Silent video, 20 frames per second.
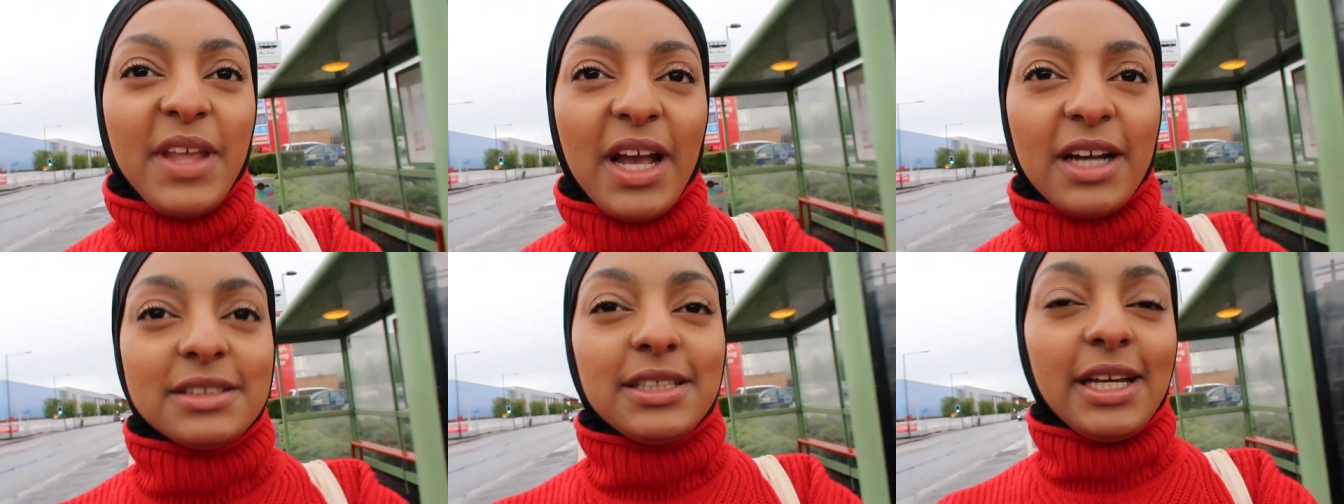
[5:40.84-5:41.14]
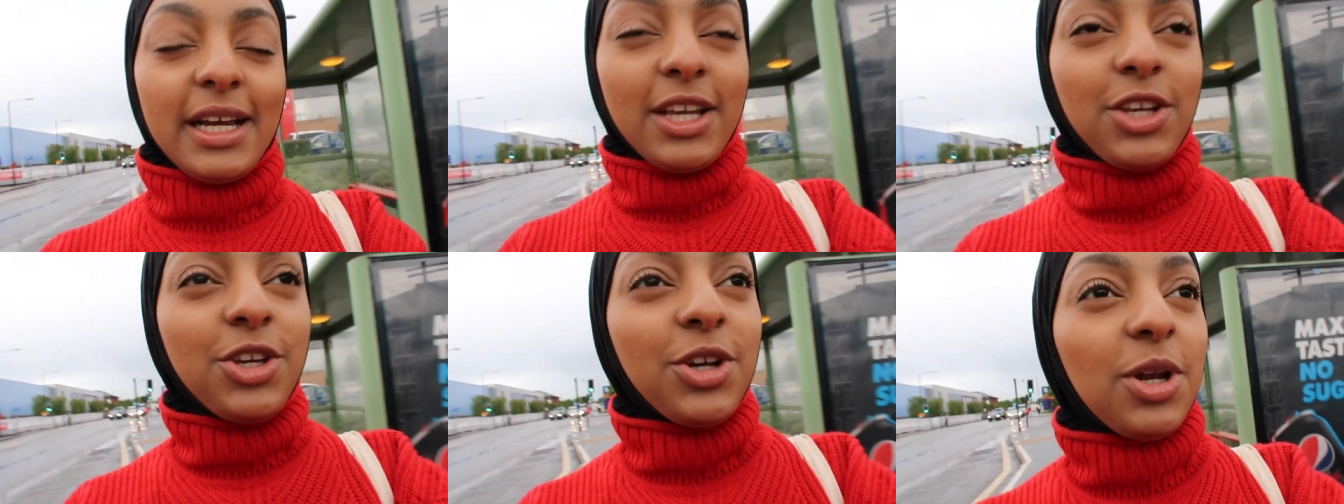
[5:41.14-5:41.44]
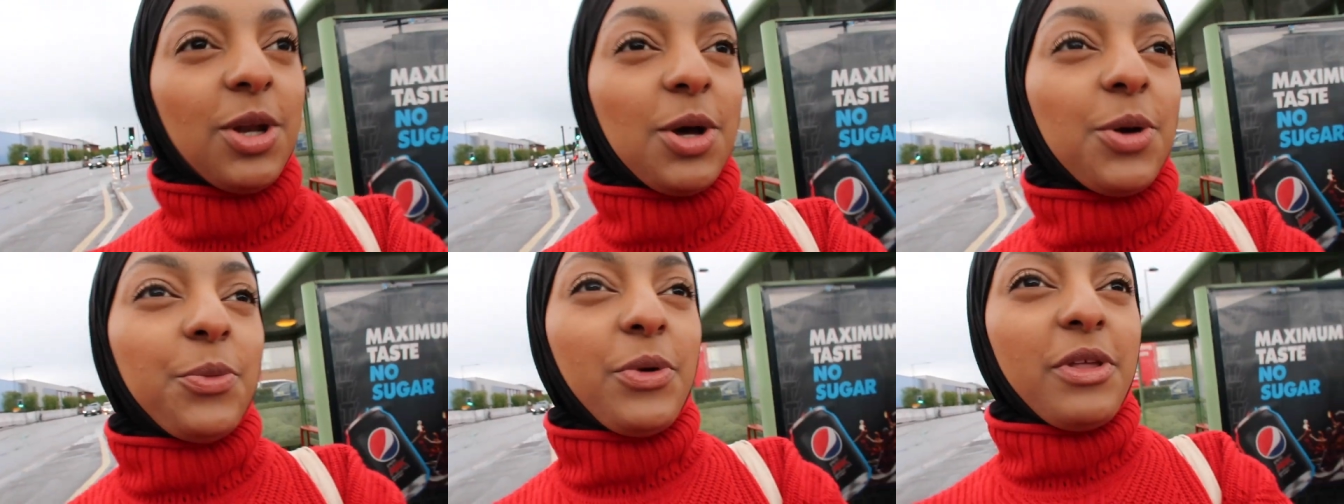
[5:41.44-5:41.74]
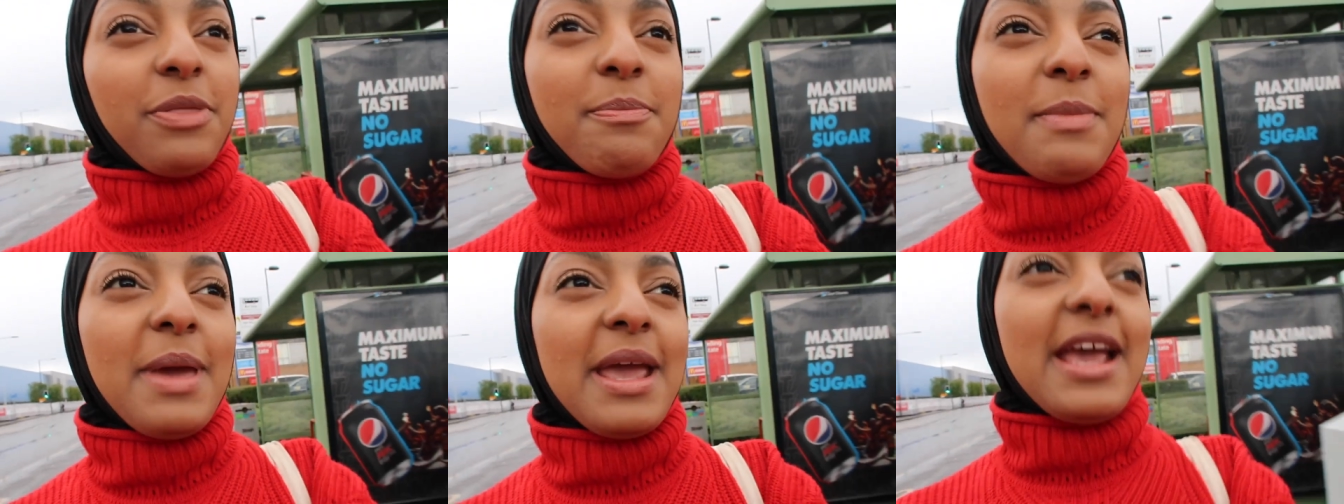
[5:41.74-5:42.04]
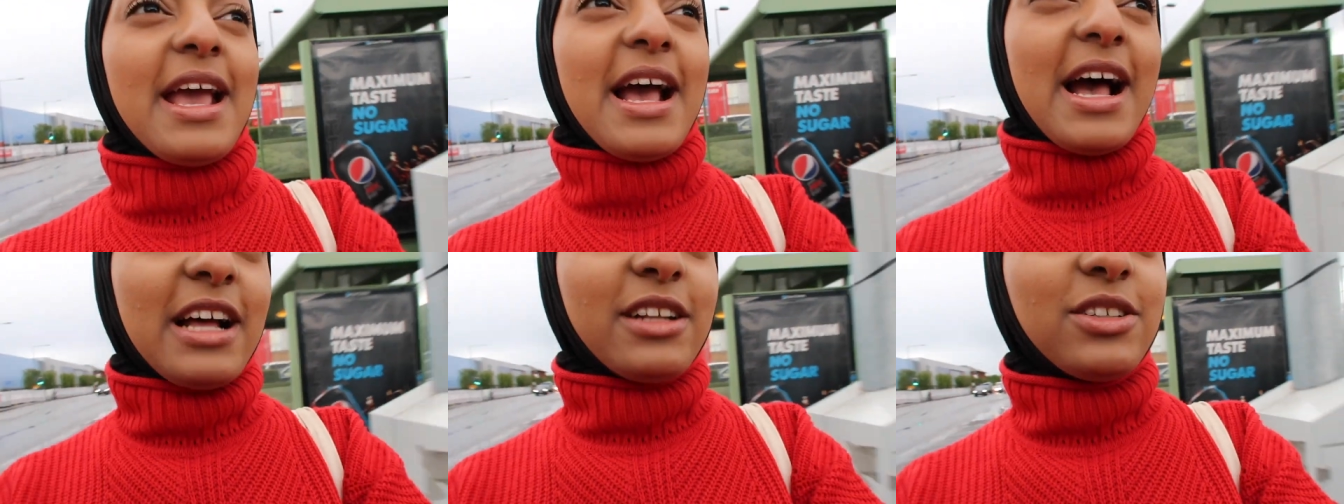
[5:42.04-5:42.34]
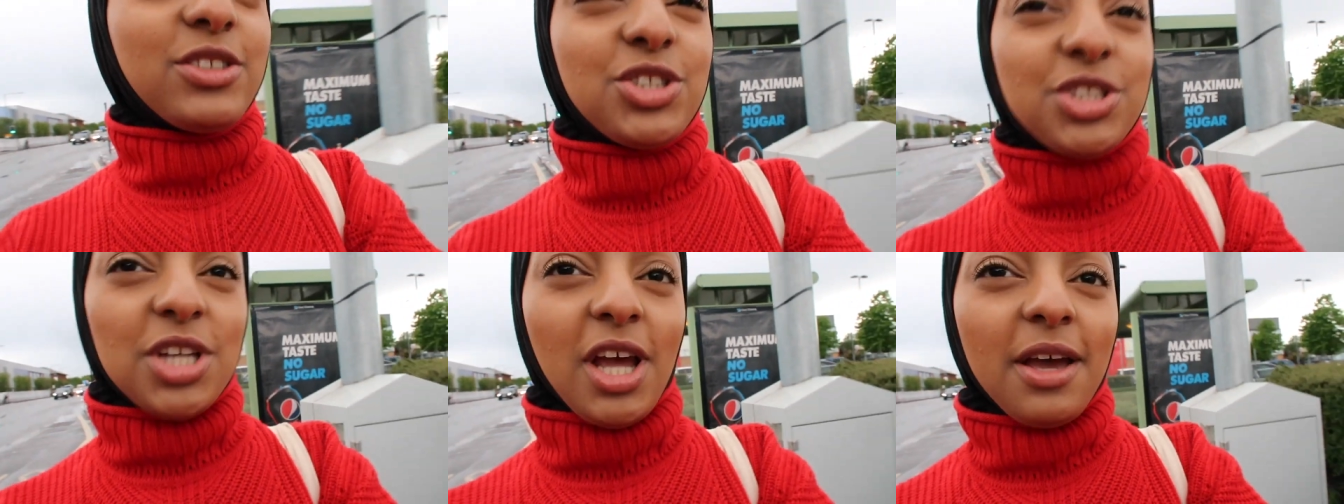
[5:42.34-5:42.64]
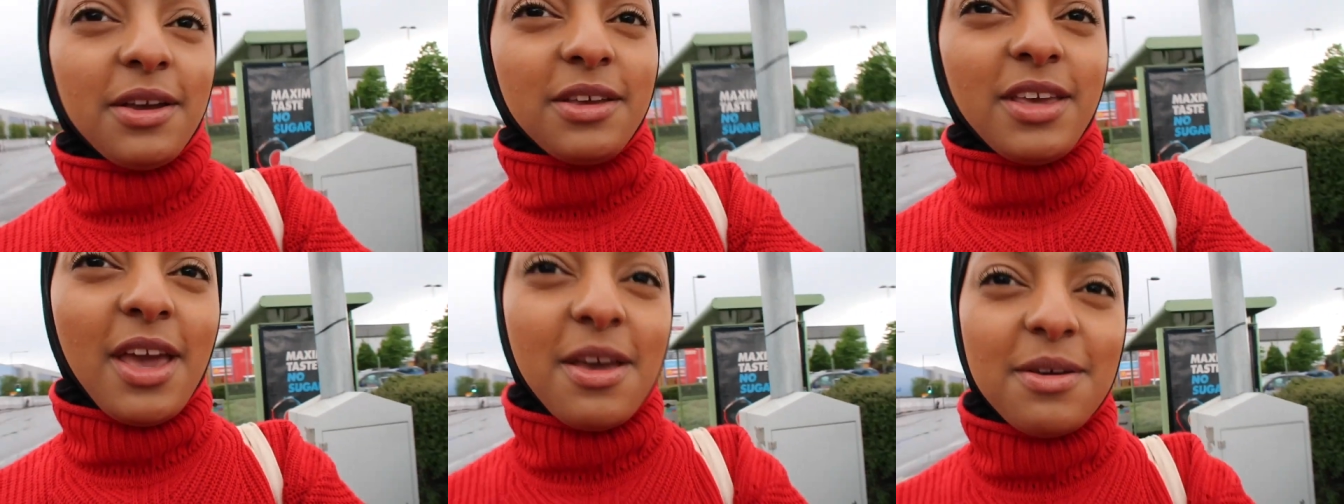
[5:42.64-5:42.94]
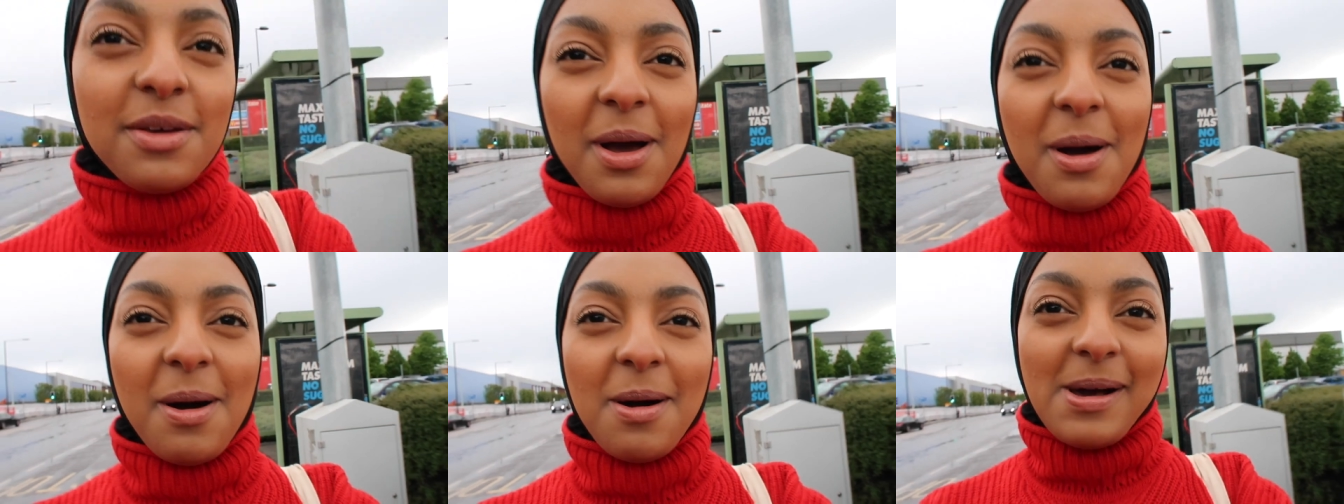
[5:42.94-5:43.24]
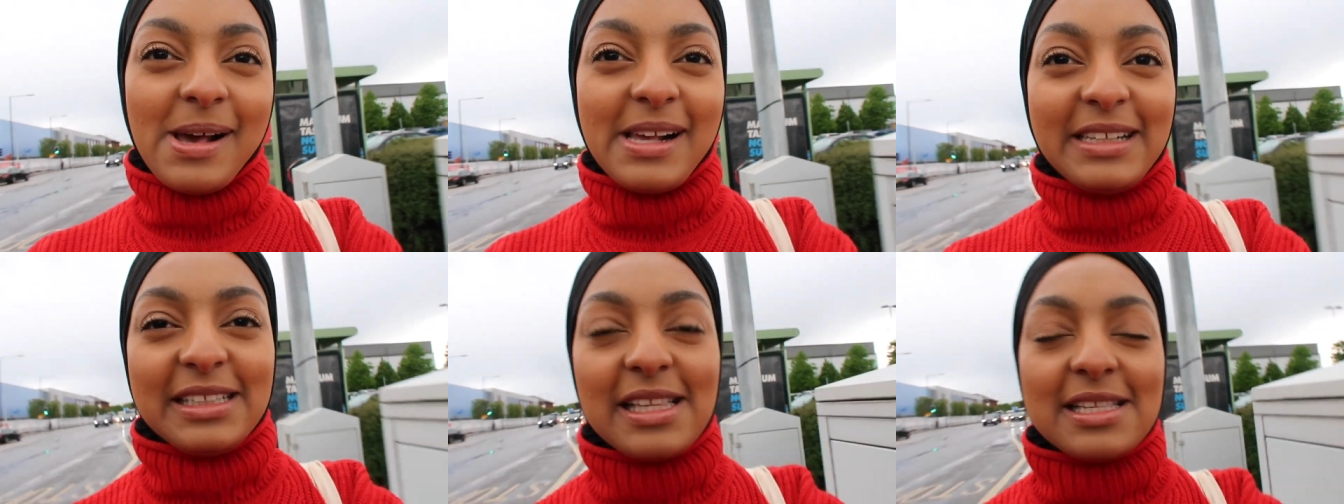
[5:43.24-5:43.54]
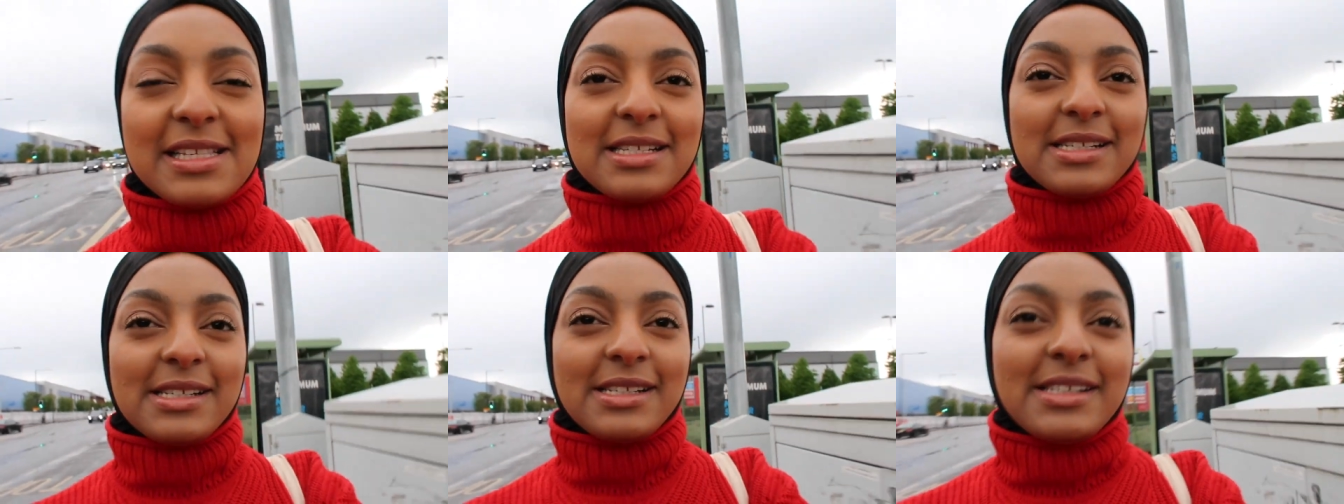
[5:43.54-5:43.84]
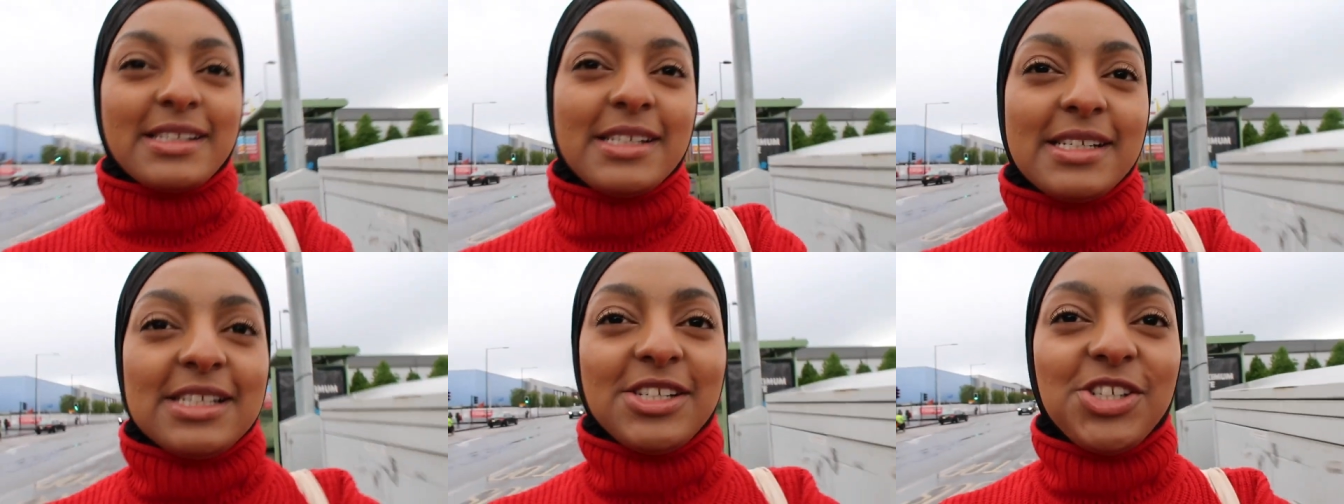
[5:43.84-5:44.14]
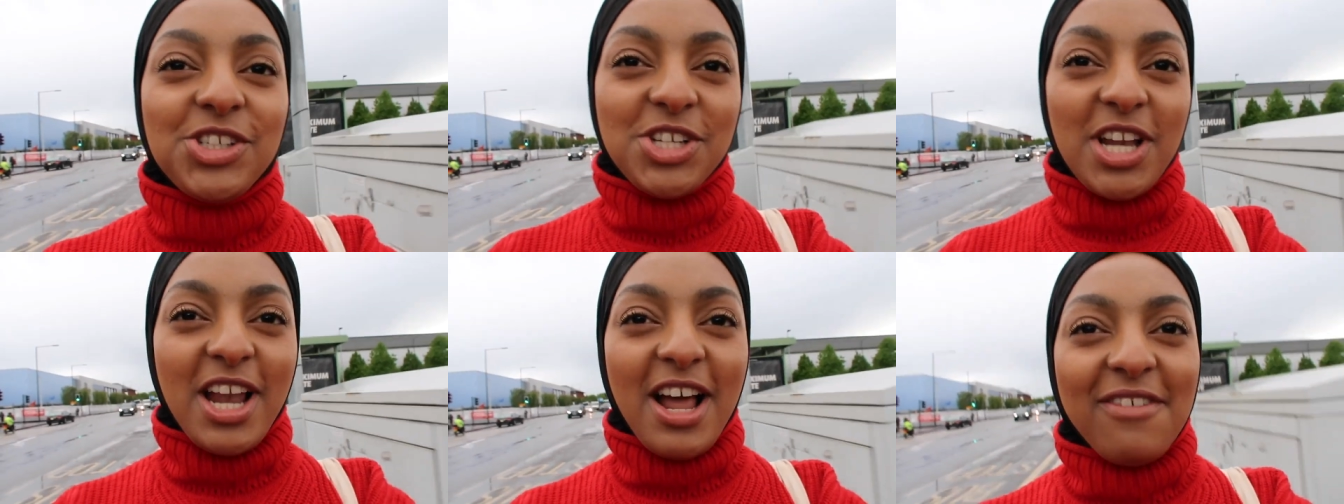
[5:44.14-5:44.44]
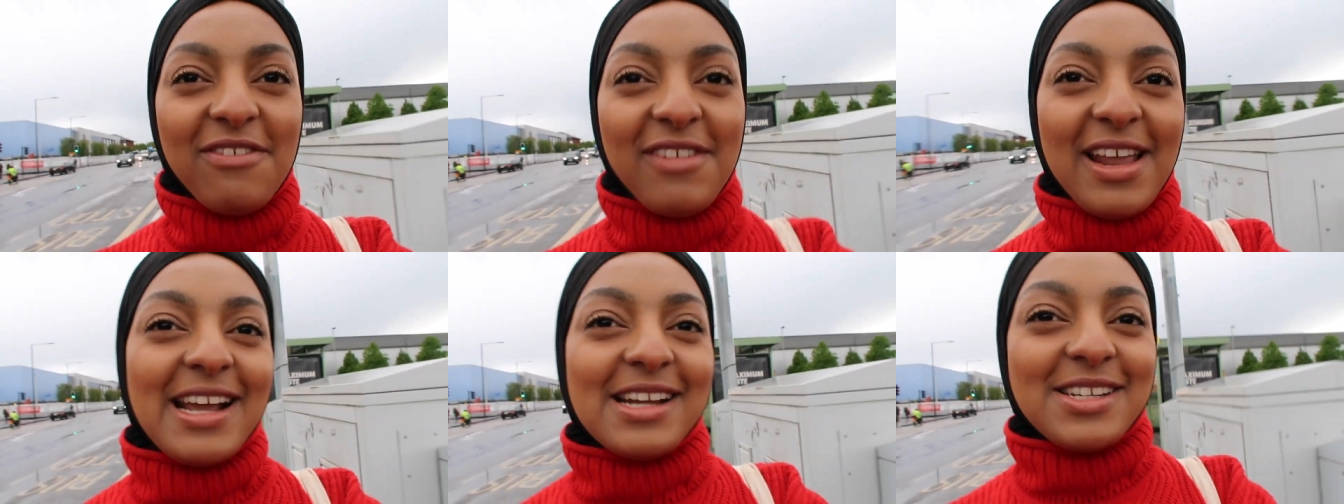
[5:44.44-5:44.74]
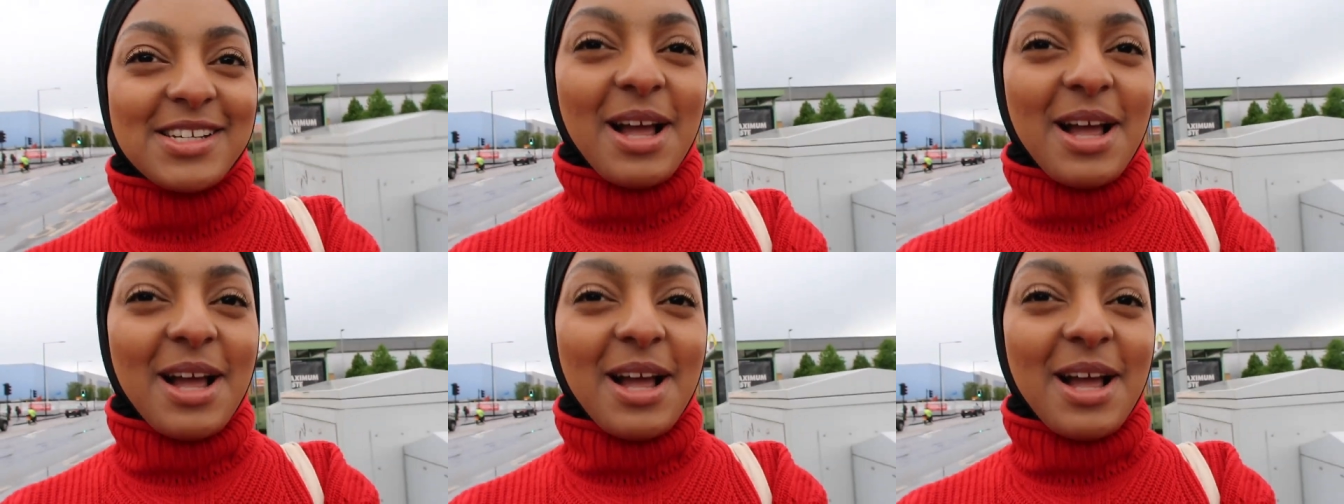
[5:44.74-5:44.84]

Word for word: I'll take you along with me and show you guys. Lovely,